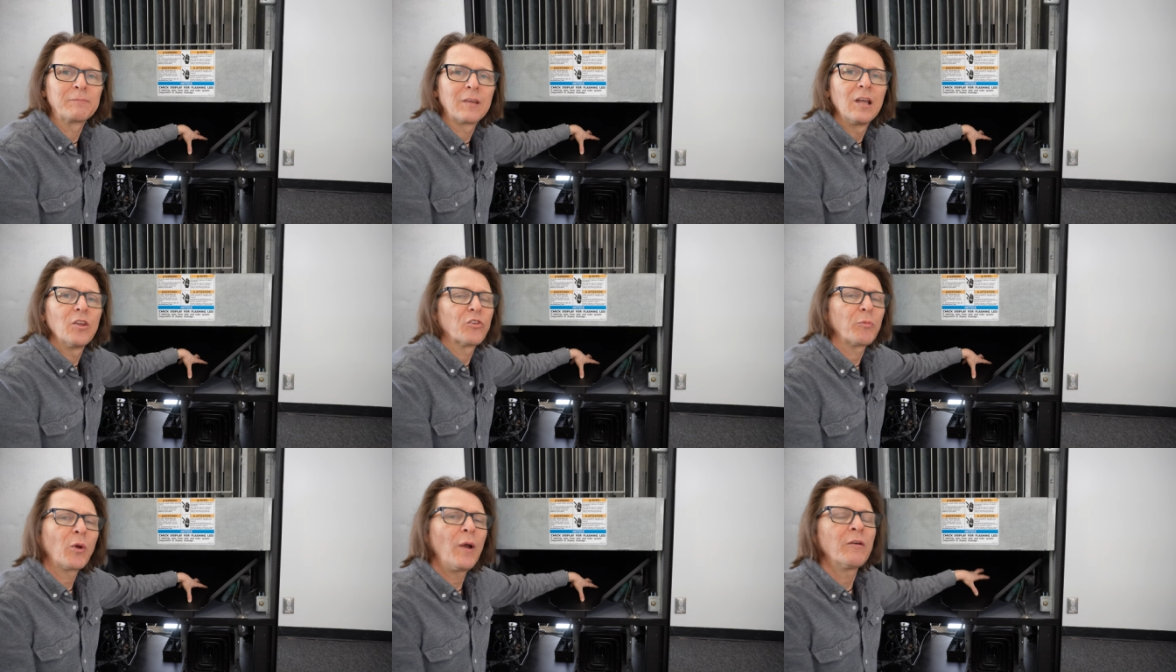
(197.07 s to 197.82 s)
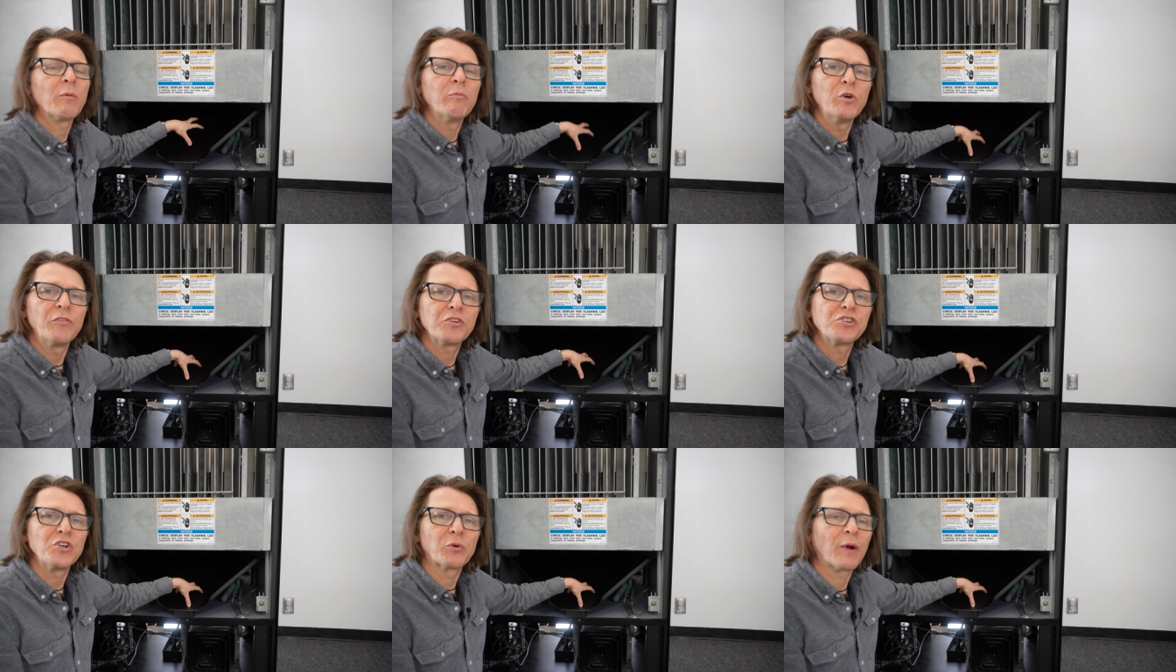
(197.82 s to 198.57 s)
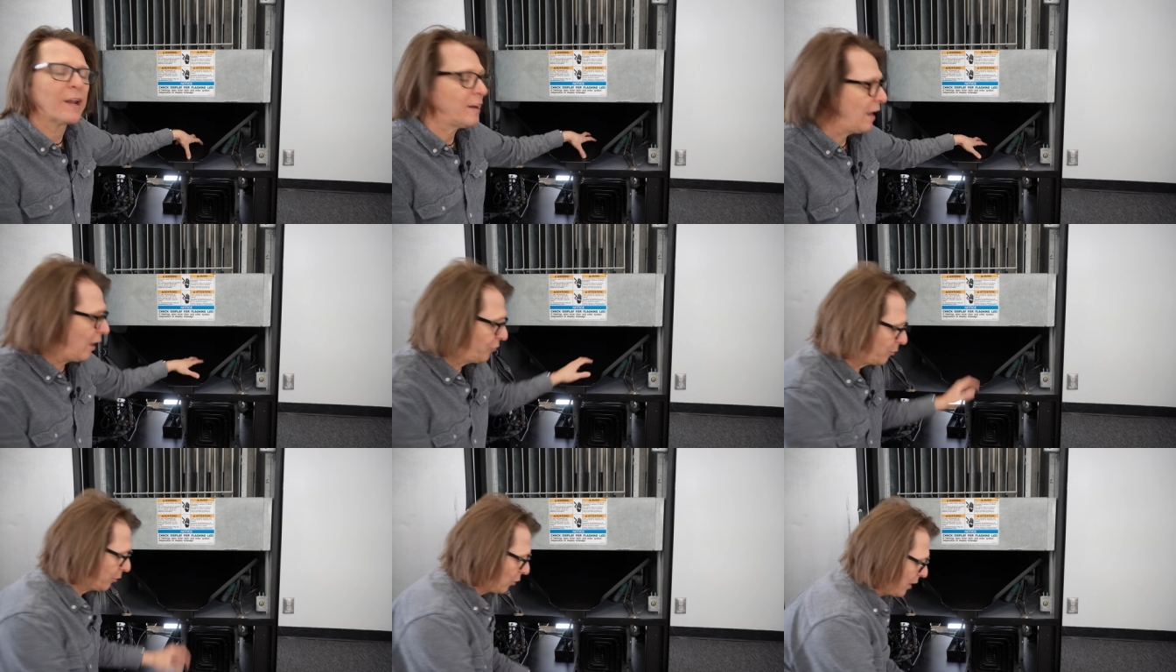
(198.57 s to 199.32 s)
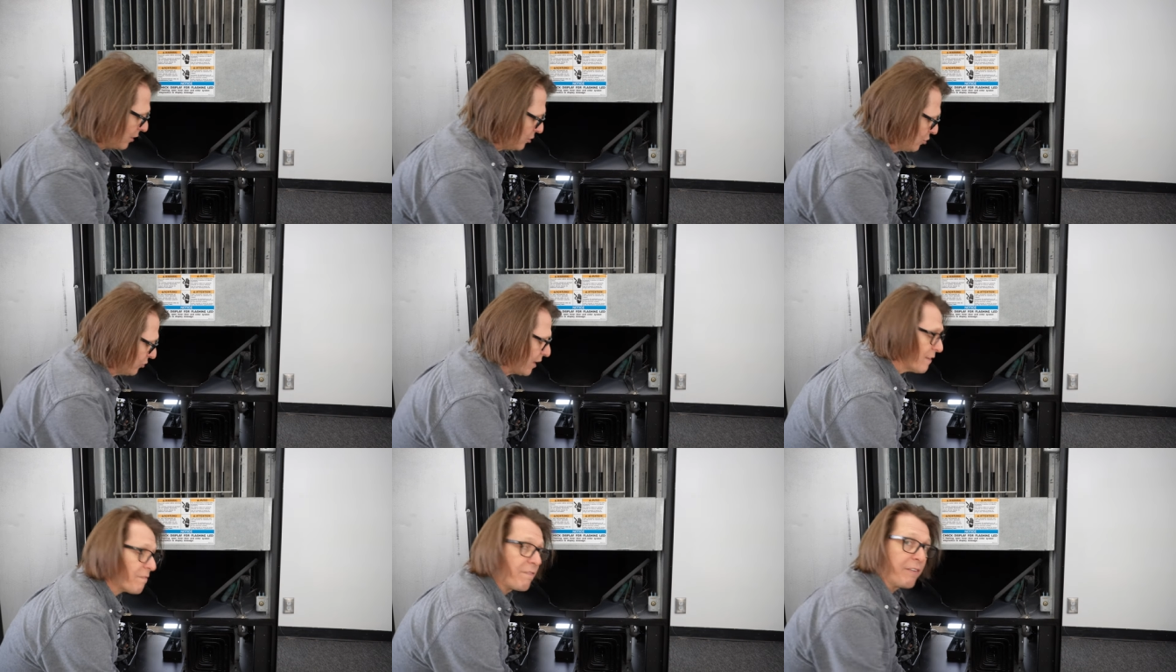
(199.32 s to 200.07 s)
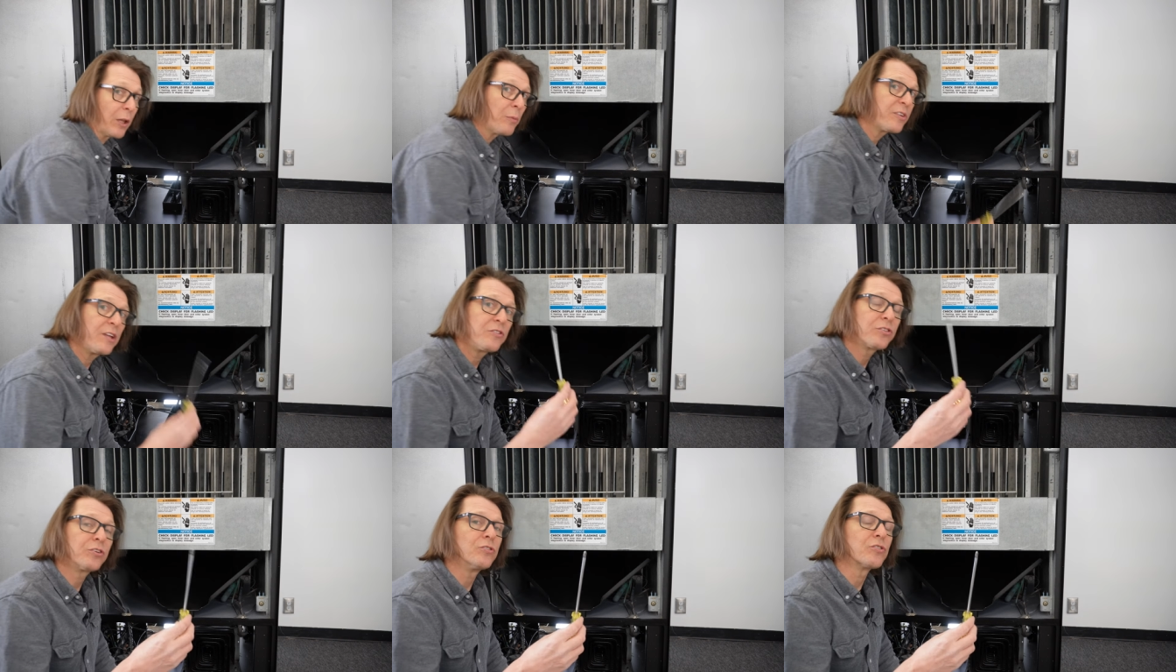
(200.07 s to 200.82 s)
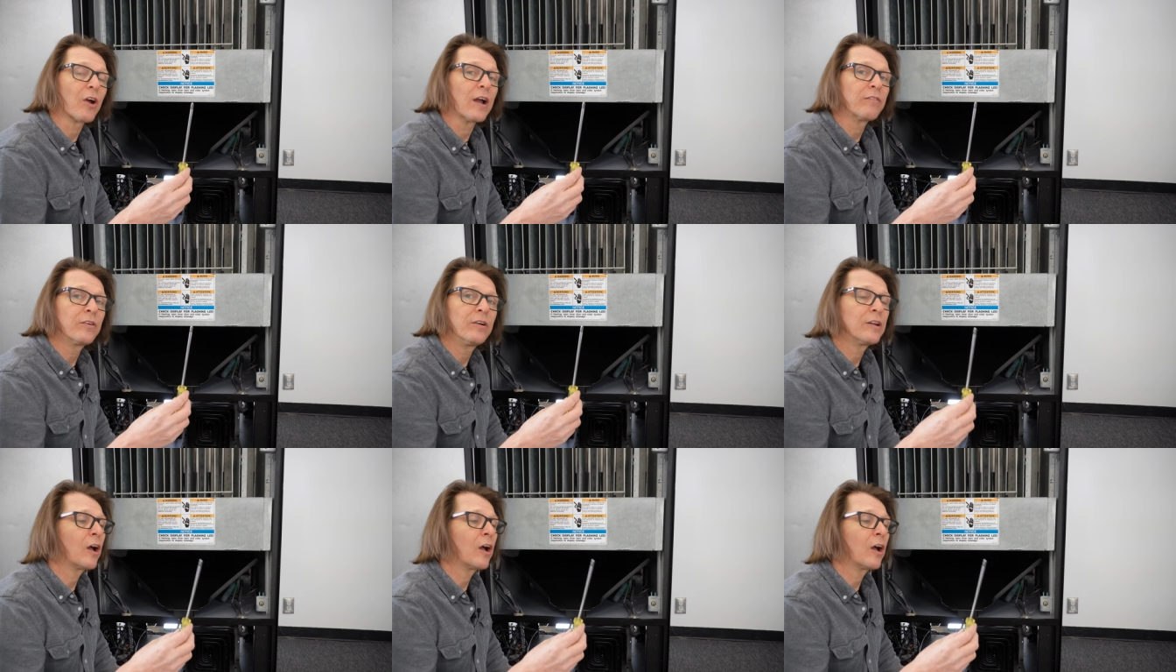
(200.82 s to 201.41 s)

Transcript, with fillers: So let me go ahead and remove the chute right now. So I'm gonna go ahead and use a Phillips head screwdriver.